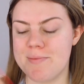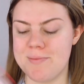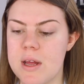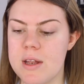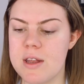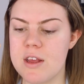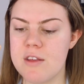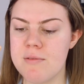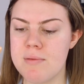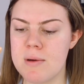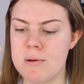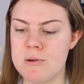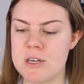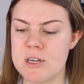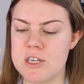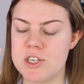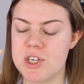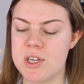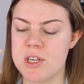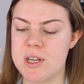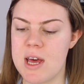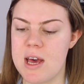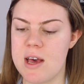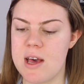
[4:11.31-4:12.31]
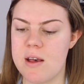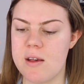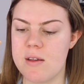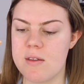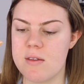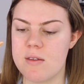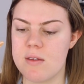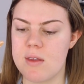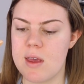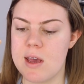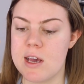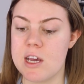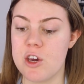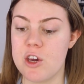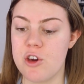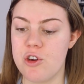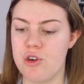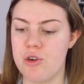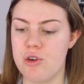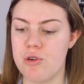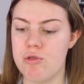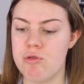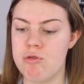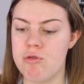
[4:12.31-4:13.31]
And this foundation has a
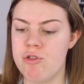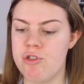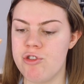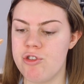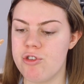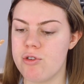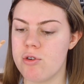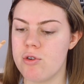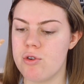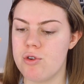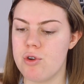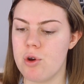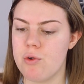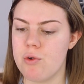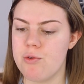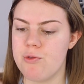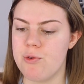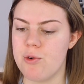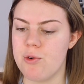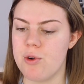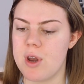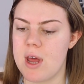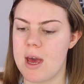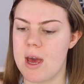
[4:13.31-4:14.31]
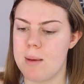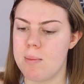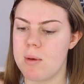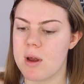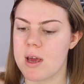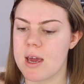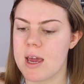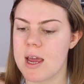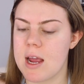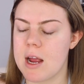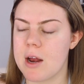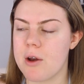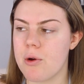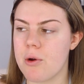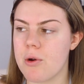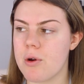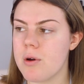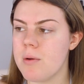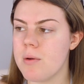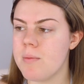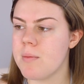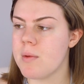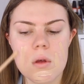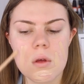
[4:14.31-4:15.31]
huge doe foot
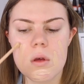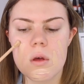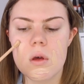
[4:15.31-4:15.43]
applicator.